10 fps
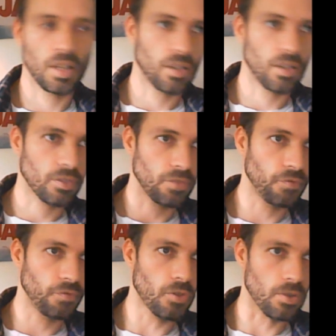The
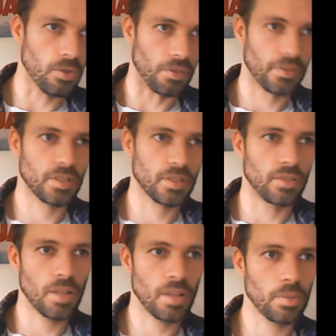fourth is the
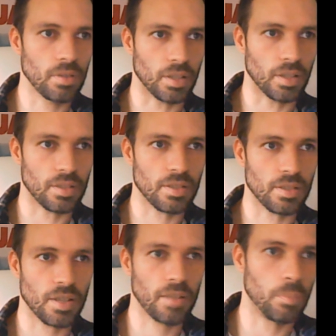deputy gets his
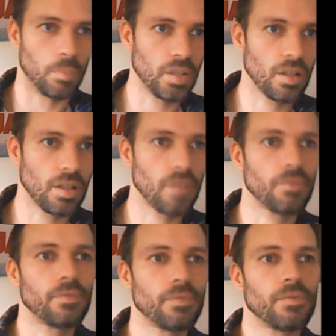head bitten
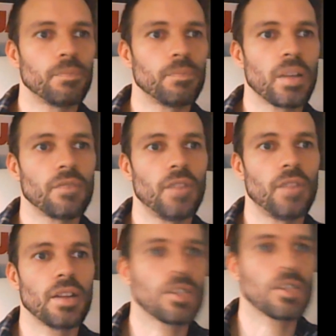off by the
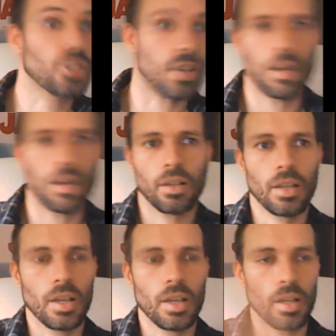flying shark
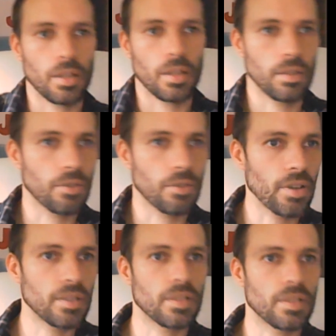in a great
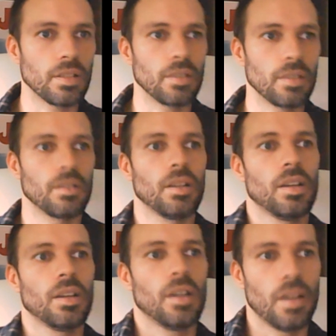scene,
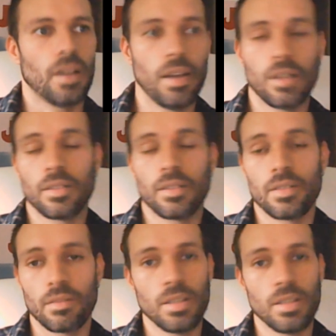and
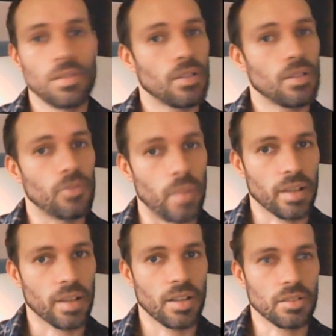he's another black
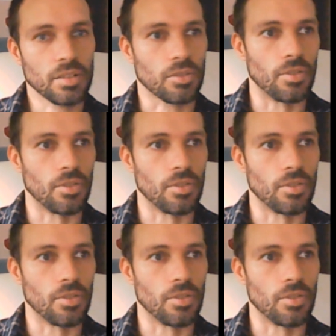character.